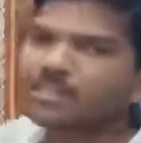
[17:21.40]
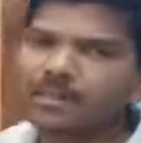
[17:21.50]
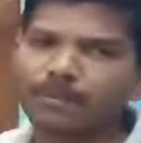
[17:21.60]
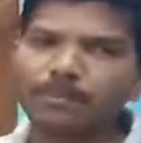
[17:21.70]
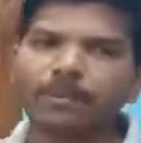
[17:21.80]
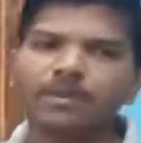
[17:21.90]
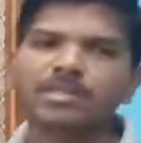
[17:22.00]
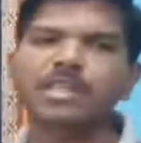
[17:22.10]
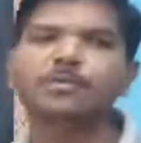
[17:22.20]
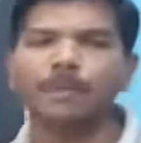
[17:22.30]
section people means
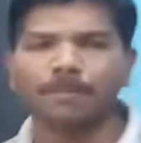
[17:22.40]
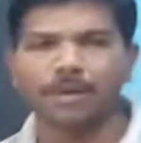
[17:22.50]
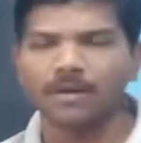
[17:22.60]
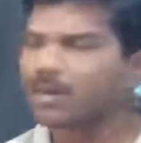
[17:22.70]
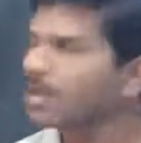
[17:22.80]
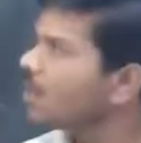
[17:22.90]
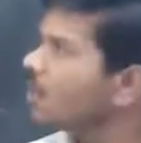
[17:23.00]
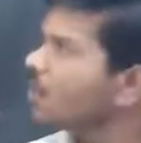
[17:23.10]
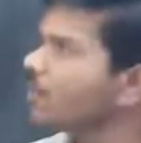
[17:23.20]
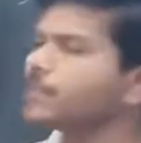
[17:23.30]
rich people.
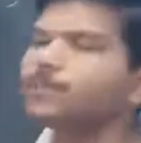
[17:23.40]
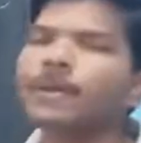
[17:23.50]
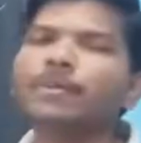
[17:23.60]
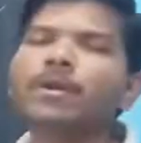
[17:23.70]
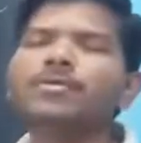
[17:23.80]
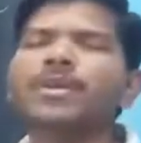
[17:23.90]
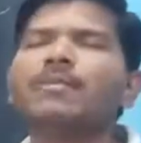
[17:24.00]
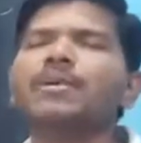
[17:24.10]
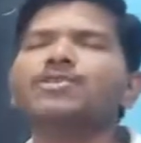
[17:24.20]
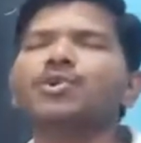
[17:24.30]
Rich people, they
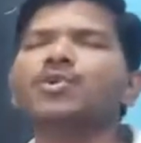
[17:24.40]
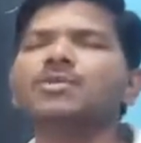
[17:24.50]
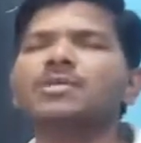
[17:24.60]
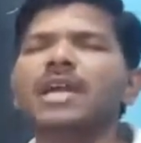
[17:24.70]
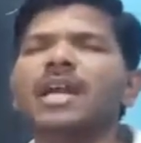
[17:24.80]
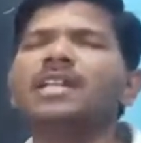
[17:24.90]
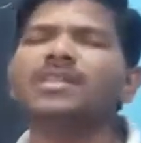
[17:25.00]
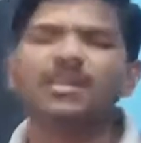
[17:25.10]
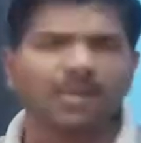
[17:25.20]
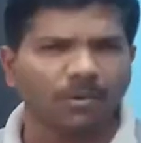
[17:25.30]
may choose
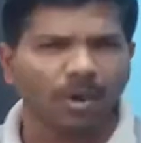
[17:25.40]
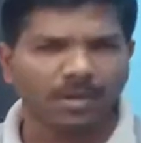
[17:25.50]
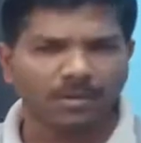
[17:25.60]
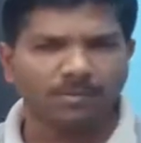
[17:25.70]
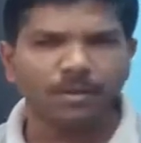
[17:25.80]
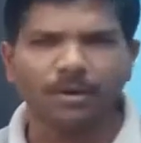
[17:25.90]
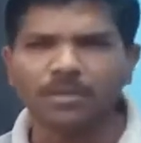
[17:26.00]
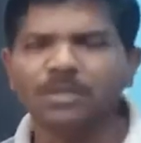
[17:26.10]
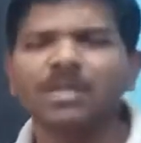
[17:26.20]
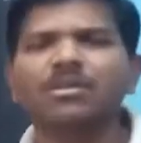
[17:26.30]
anything they want, because
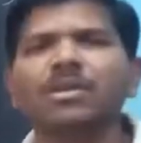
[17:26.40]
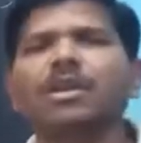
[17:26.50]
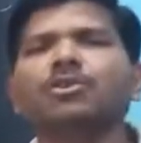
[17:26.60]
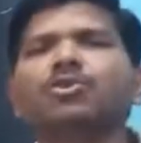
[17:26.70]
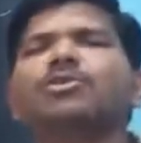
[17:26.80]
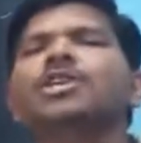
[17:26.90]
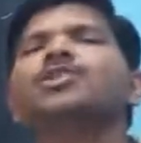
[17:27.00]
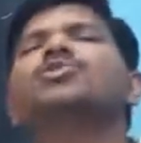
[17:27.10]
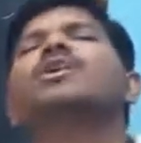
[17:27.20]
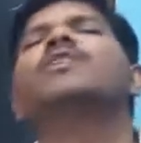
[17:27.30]
there are 20
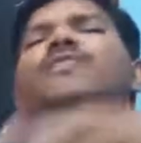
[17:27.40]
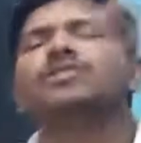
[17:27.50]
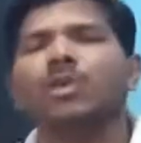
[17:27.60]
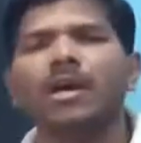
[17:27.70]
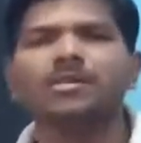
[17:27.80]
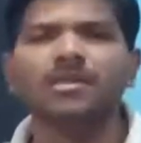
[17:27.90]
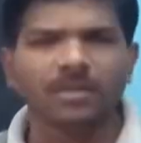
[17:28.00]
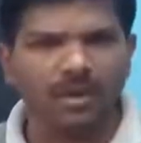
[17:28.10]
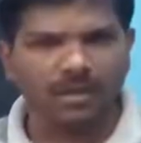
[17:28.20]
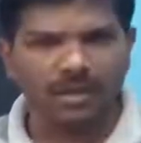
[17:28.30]
to 25 choices
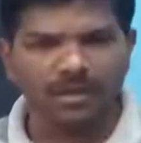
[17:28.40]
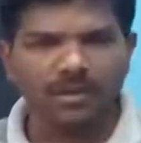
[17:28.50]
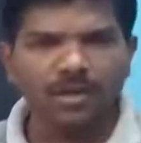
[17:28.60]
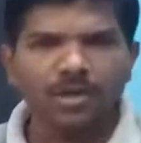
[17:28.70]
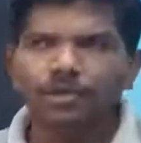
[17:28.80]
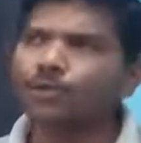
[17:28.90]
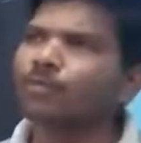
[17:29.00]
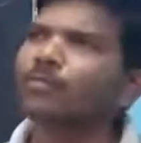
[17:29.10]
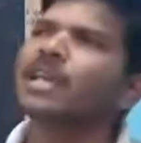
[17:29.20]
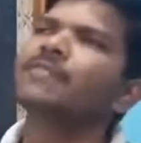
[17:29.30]
are there due to
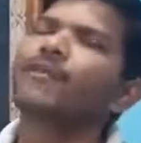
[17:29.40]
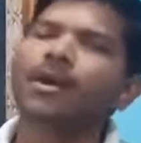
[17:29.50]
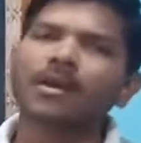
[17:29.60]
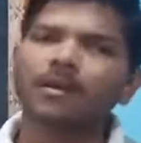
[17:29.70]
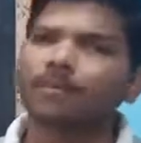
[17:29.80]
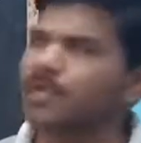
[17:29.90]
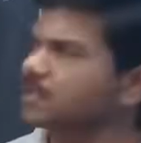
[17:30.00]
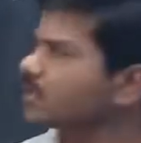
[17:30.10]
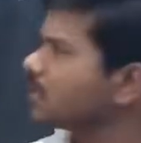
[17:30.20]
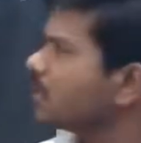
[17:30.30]
many foreign
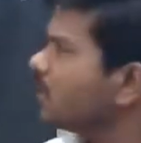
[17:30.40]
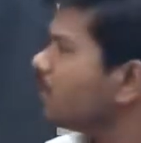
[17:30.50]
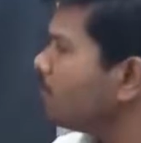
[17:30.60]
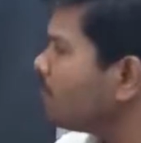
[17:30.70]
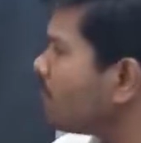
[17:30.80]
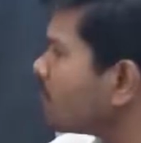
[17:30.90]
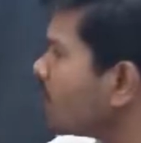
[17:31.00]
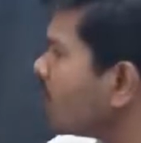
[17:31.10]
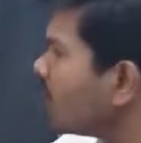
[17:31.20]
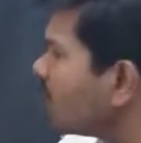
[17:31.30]
companies. Before
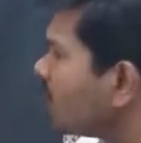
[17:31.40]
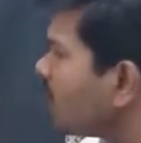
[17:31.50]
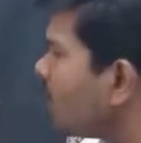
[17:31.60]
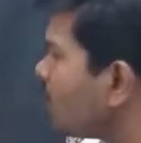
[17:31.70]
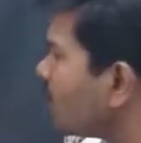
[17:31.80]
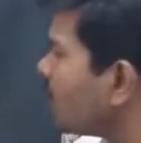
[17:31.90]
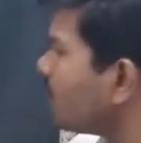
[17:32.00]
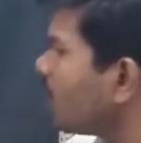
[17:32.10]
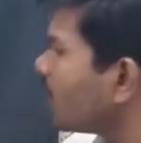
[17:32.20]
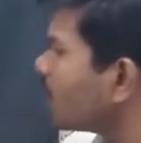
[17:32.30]
that, in India
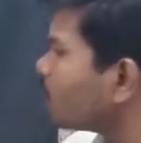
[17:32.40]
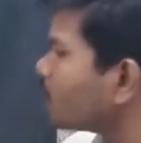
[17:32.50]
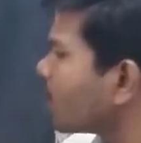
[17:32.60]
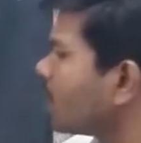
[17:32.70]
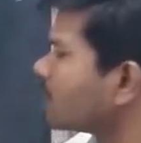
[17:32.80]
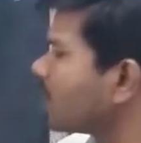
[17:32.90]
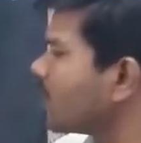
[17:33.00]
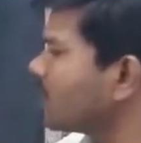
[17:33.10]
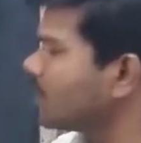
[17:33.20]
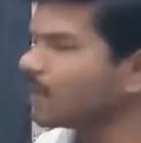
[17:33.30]
only 1 or 2 products
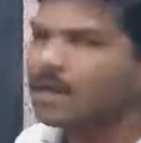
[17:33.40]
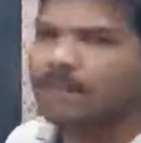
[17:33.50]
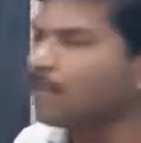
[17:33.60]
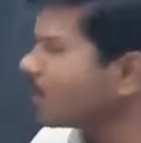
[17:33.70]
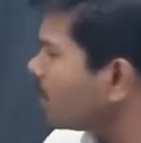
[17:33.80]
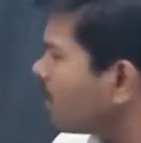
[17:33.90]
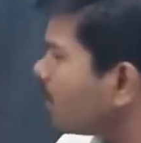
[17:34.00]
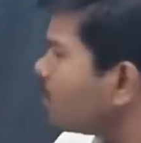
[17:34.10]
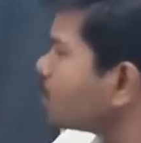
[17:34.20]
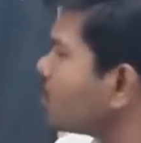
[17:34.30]
are there, but
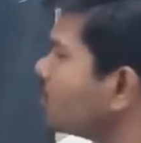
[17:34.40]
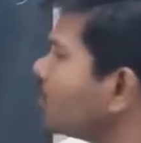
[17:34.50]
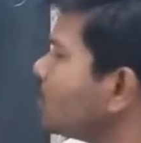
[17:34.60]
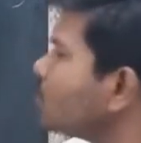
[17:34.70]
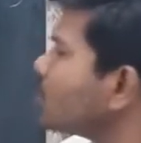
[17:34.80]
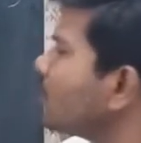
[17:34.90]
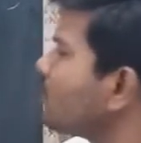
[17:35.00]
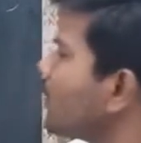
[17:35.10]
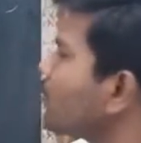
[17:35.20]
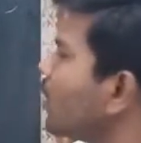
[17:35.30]
now 20 to
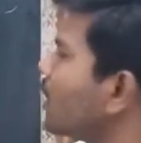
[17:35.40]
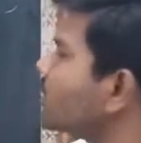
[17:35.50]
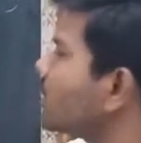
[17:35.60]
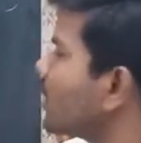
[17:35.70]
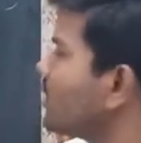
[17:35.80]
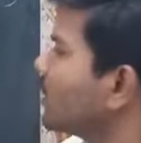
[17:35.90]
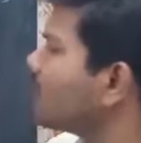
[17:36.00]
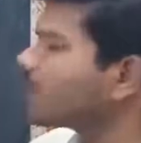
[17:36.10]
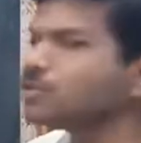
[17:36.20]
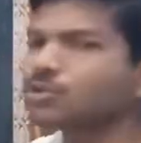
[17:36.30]
25 products are there. They